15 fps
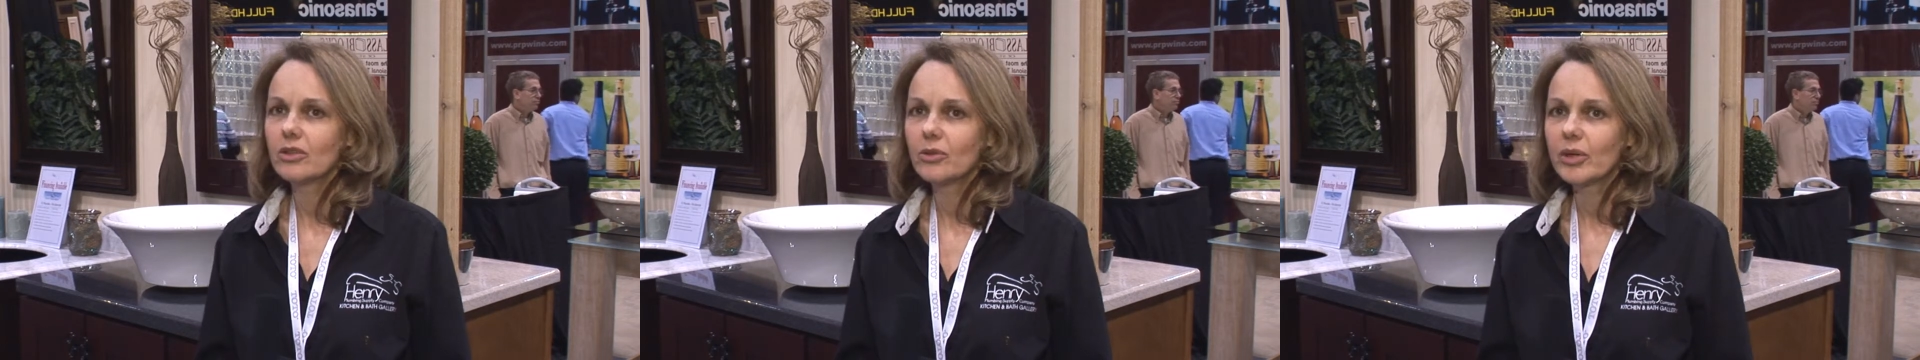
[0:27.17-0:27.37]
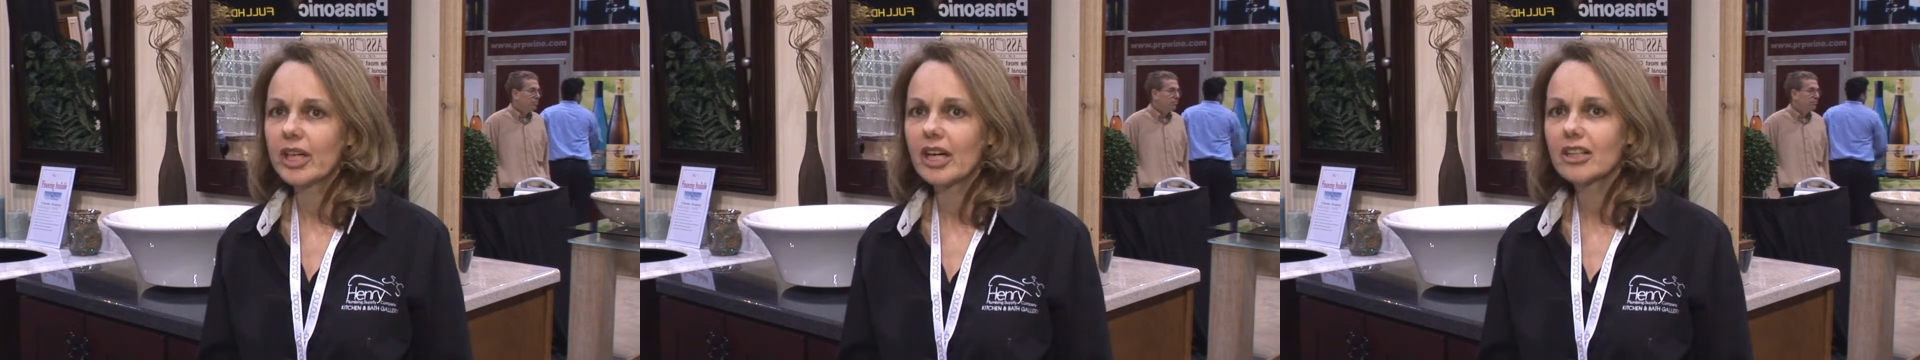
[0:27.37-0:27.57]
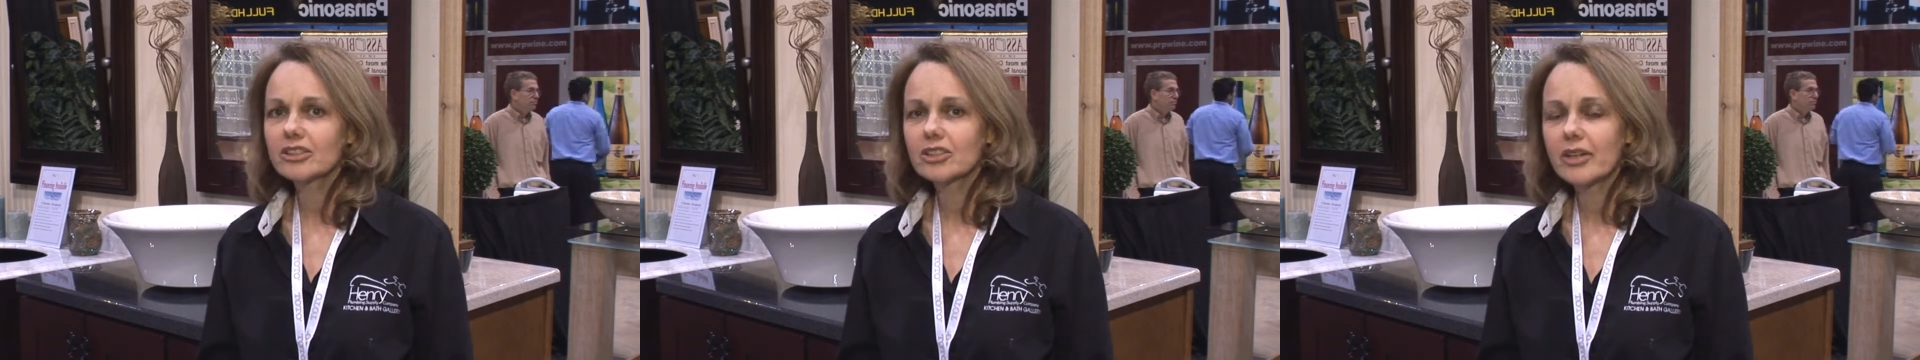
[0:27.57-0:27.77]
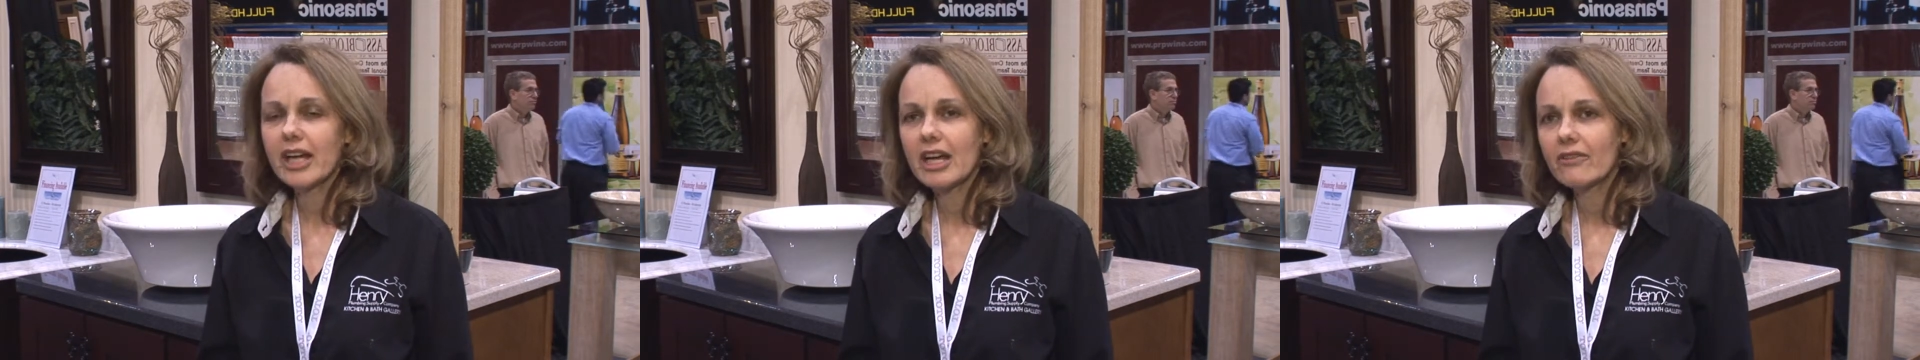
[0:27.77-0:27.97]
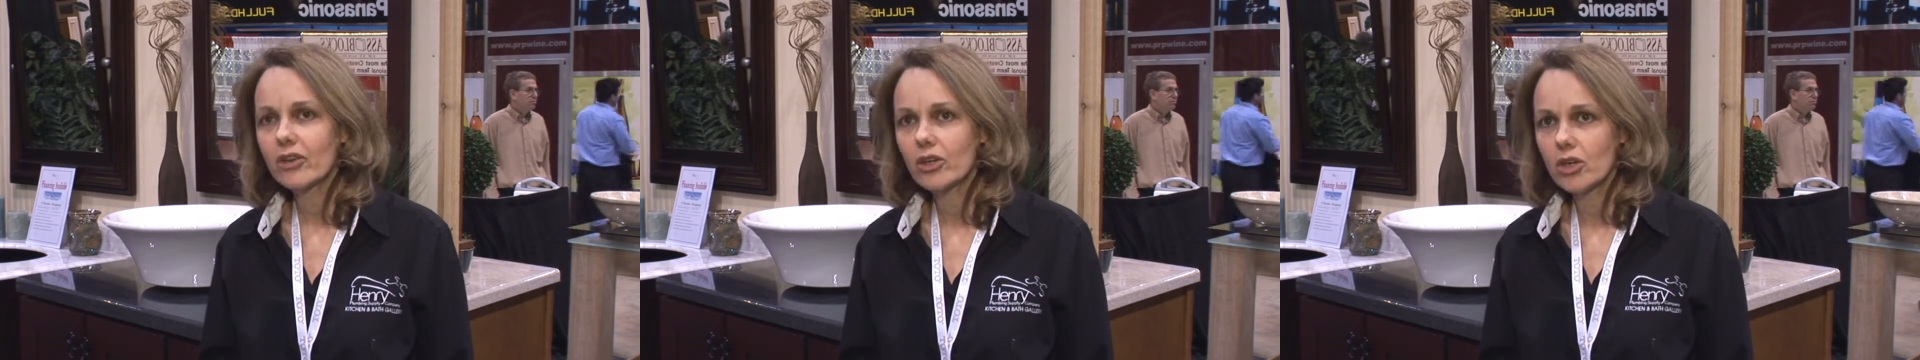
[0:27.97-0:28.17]
we also
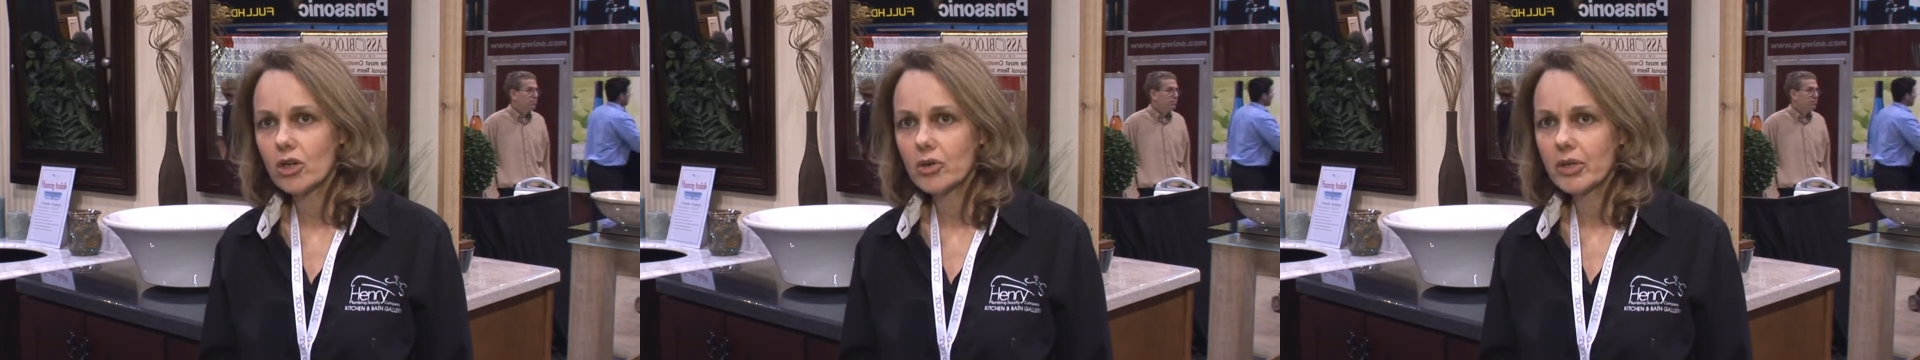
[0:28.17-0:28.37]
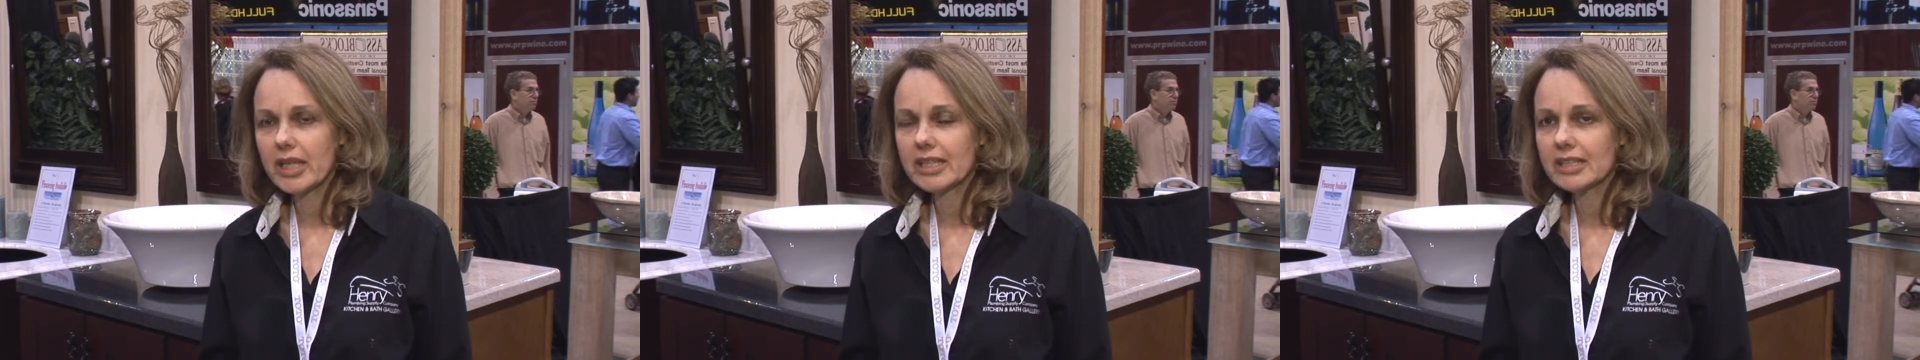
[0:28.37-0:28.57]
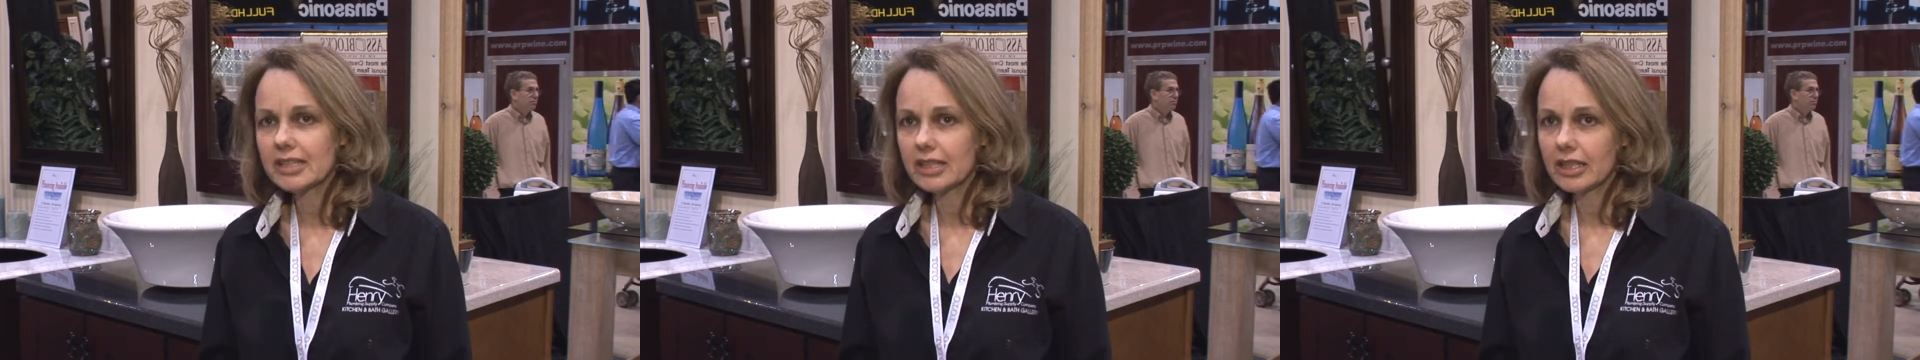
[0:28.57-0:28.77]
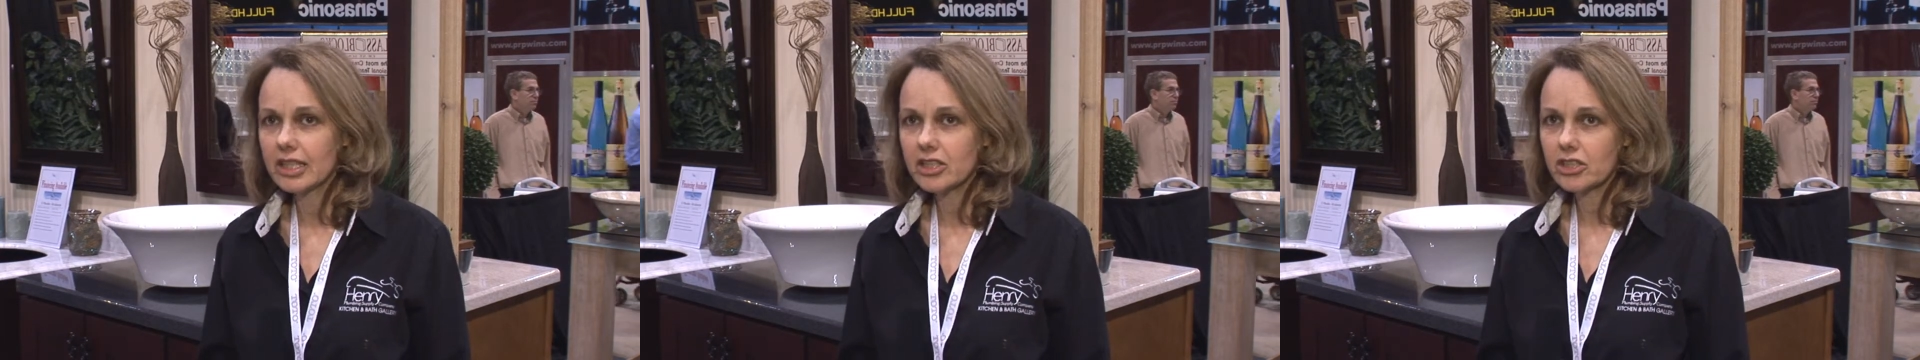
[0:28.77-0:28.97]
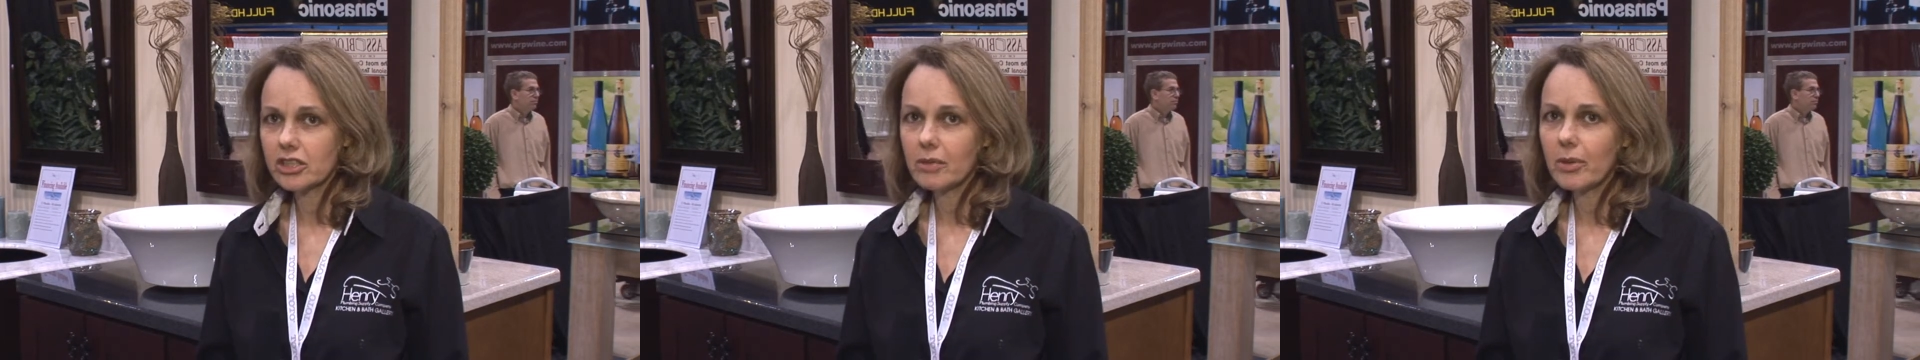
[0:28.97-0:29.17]
have our own
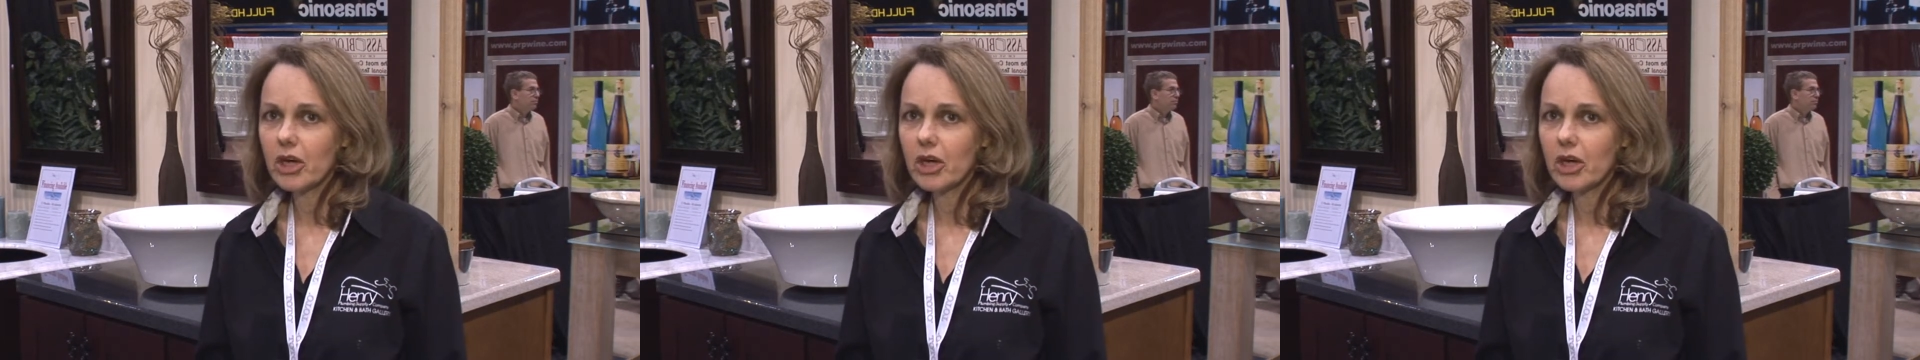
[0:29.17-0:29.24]
installation